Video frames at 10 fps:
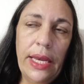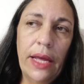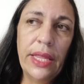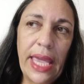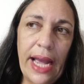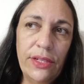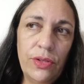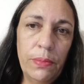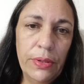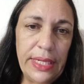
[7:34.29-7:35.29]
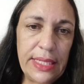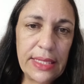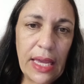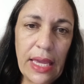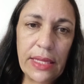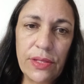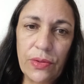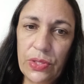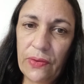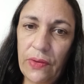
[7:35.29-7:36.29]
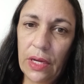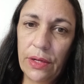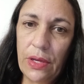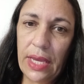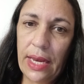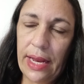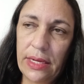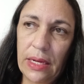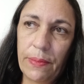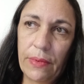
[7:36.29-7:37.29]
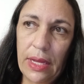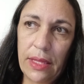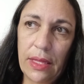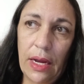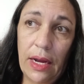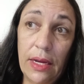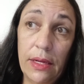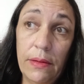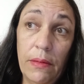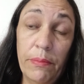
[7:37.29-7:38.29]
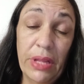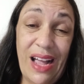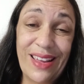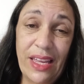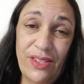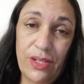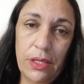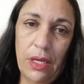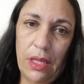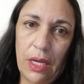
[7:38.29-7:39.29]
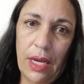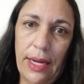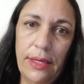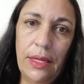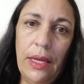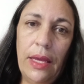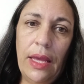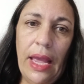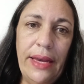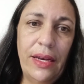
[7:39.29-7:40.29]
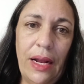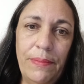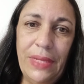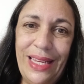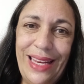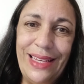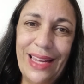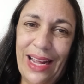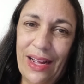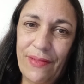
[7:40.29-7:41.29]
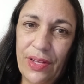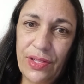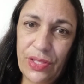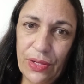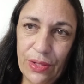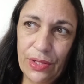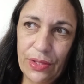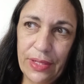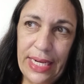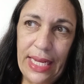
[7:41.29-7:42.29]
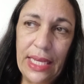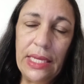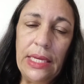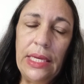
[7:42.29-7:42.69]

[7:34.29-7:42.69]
Now, the gastroparesis can get so severe you can end up with a blockage in the gut and end up needing to have surgery.